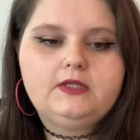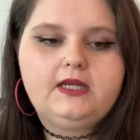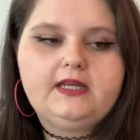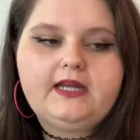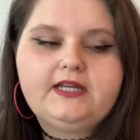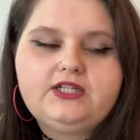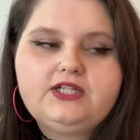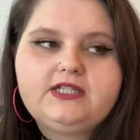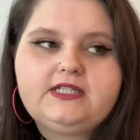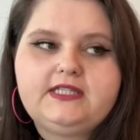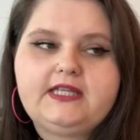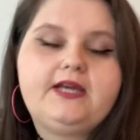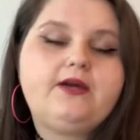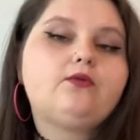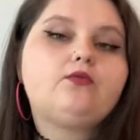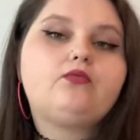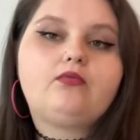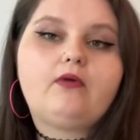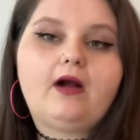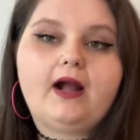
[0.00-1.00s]
And I just think
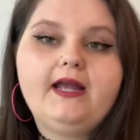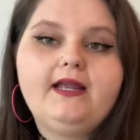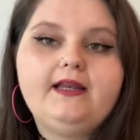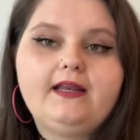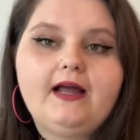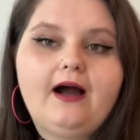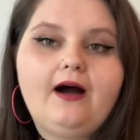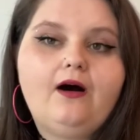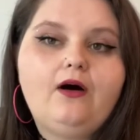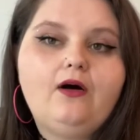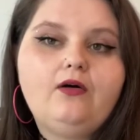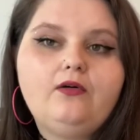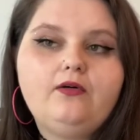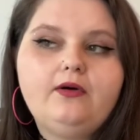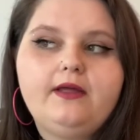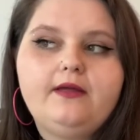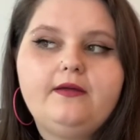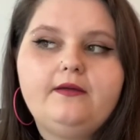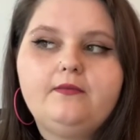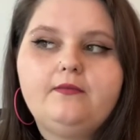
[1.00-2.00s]
right now
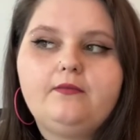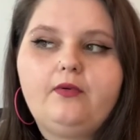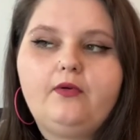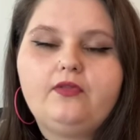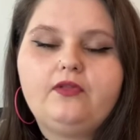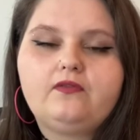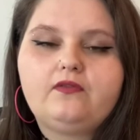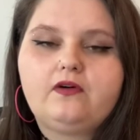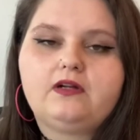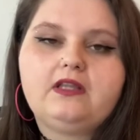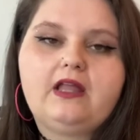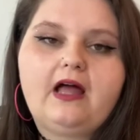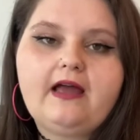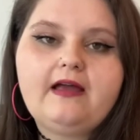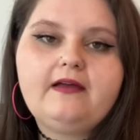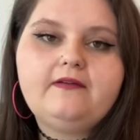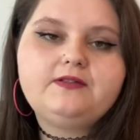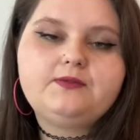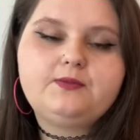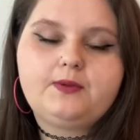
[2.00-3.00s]
in both of our
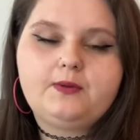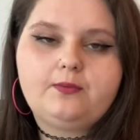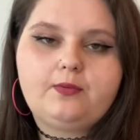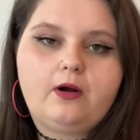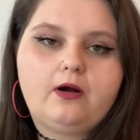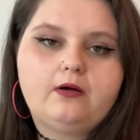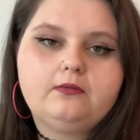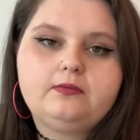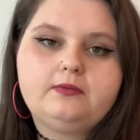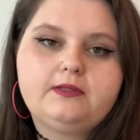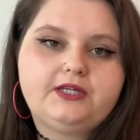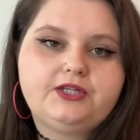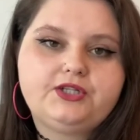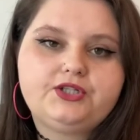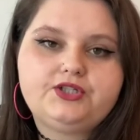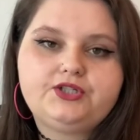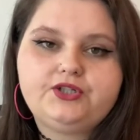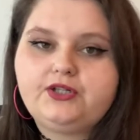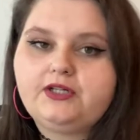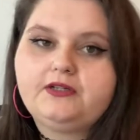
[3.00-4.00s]
lives, we probably
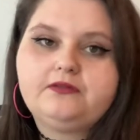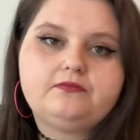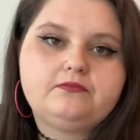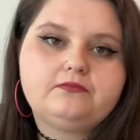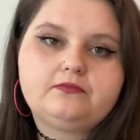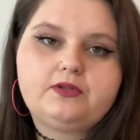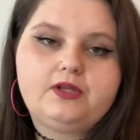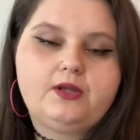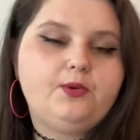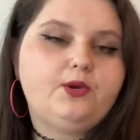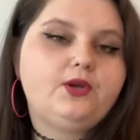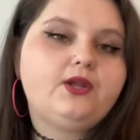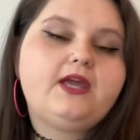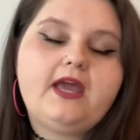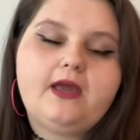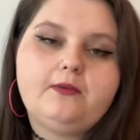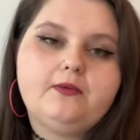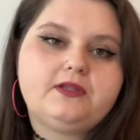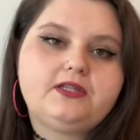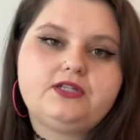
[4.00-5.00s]
shouldn't
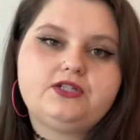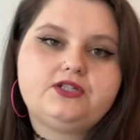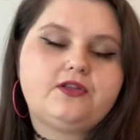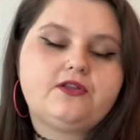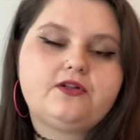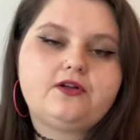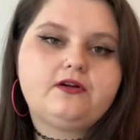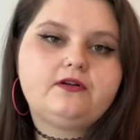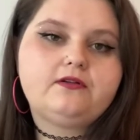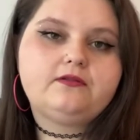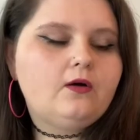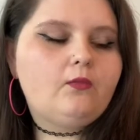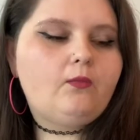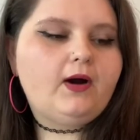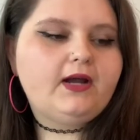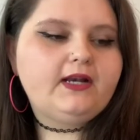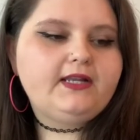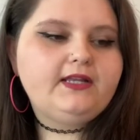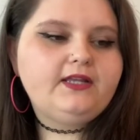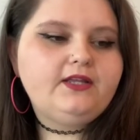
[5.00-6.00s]
communicate with each other.
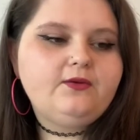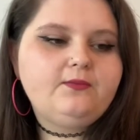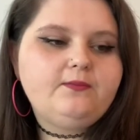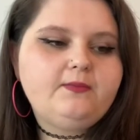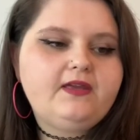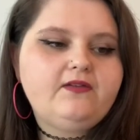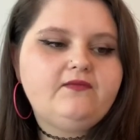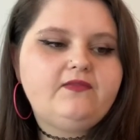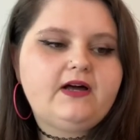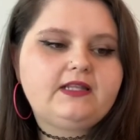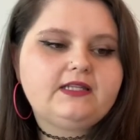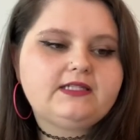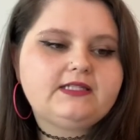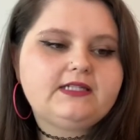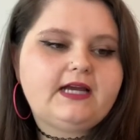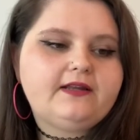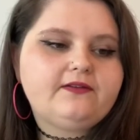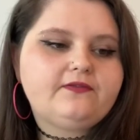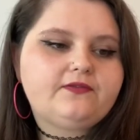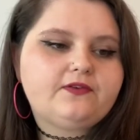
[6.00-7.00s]
Why didn't you meet
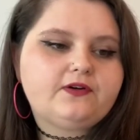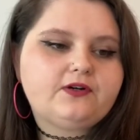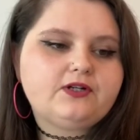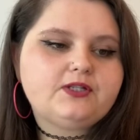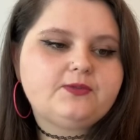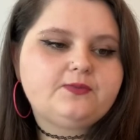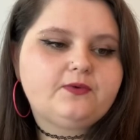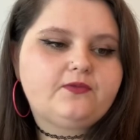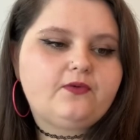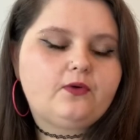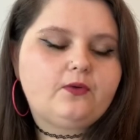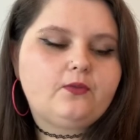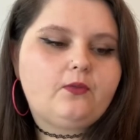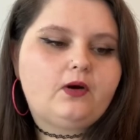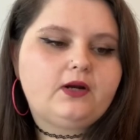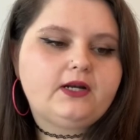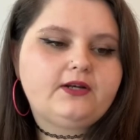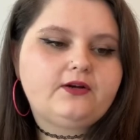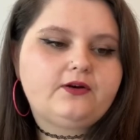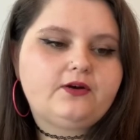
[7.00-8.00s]
Valentine first before
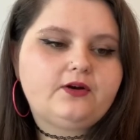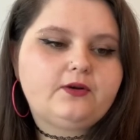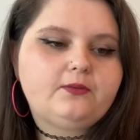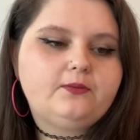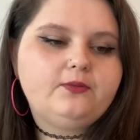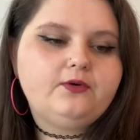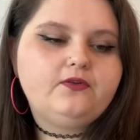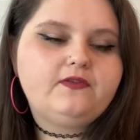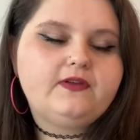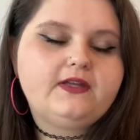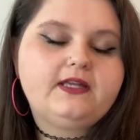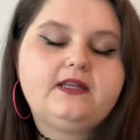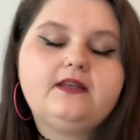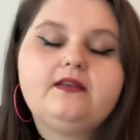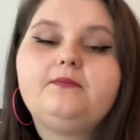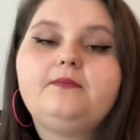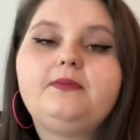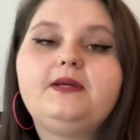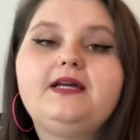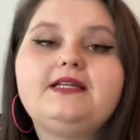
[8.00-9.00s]
wanting her to move
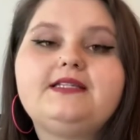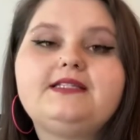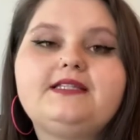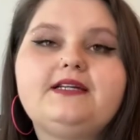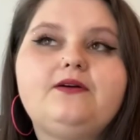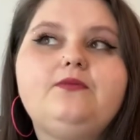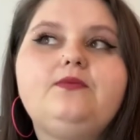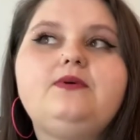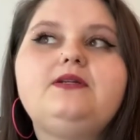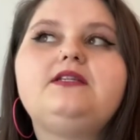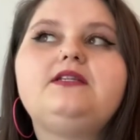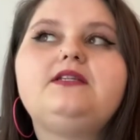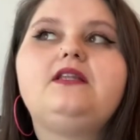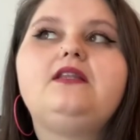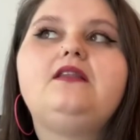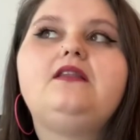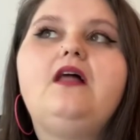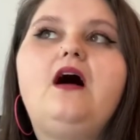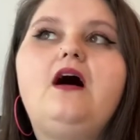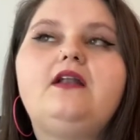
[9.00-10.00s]
in? Because there was a
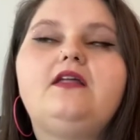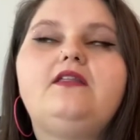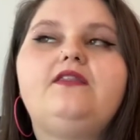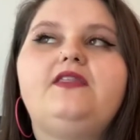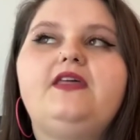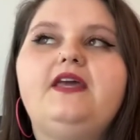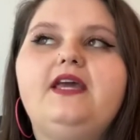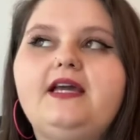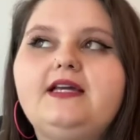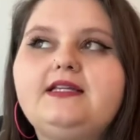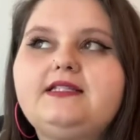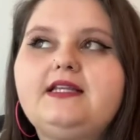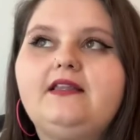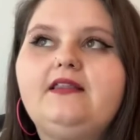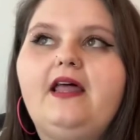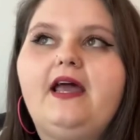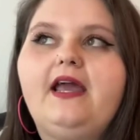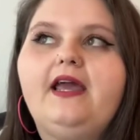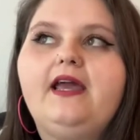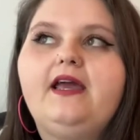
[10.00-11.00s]
lot of things that
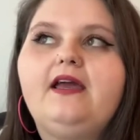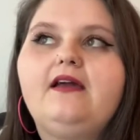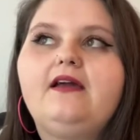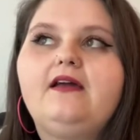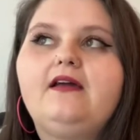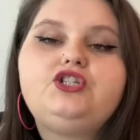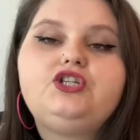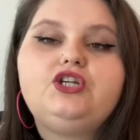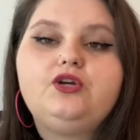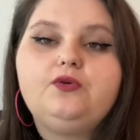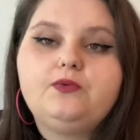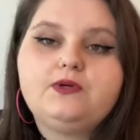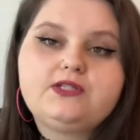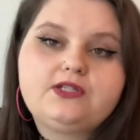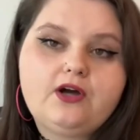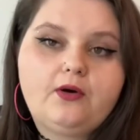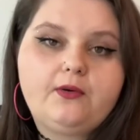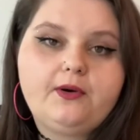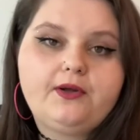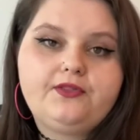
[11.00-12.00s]
like she was
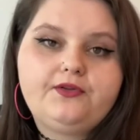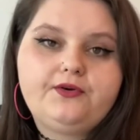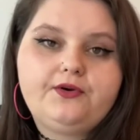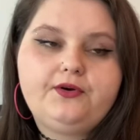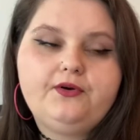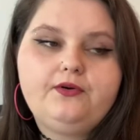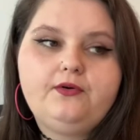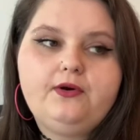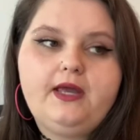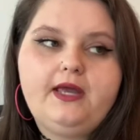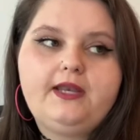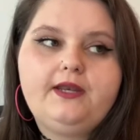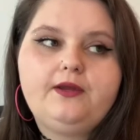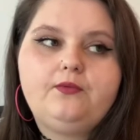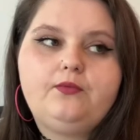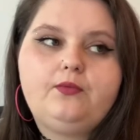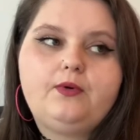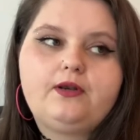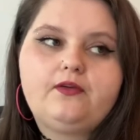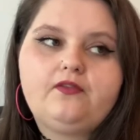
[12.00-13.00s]
going through, and it
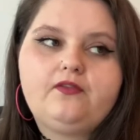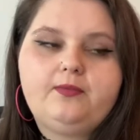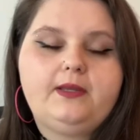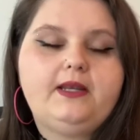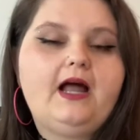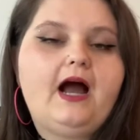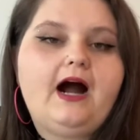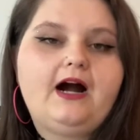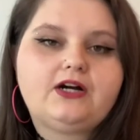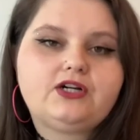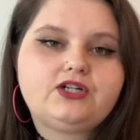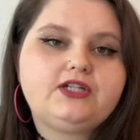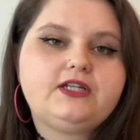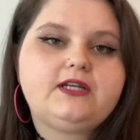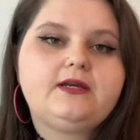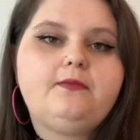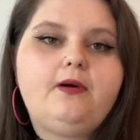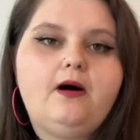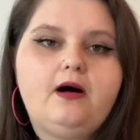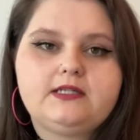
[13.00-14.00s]
would have been actually
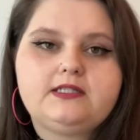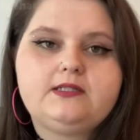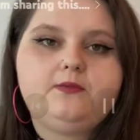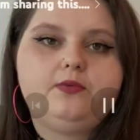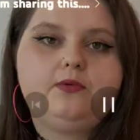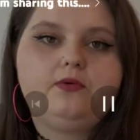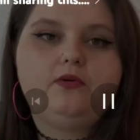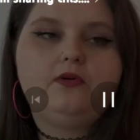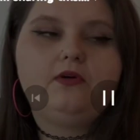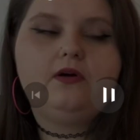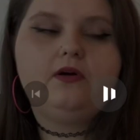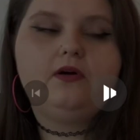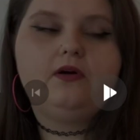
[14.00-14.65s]
impossible.